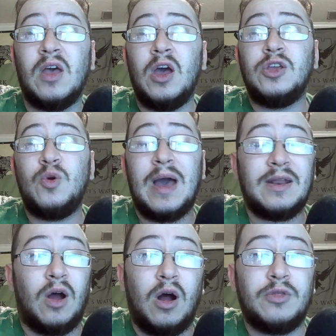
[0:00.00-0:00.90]
you had
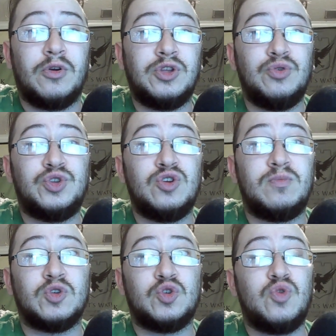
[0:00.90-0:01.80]
other
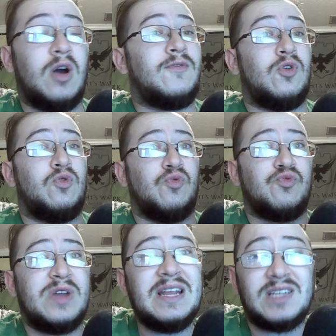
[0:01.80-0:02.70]
YouTubers who cover
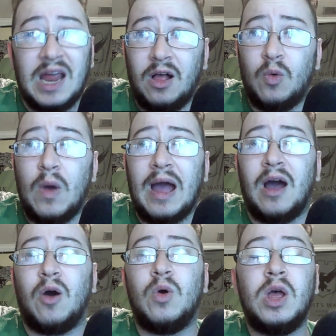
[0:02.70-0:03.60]
retail
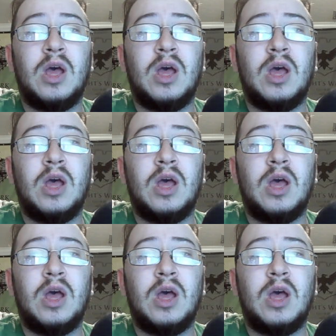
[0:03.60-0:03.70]
WoW,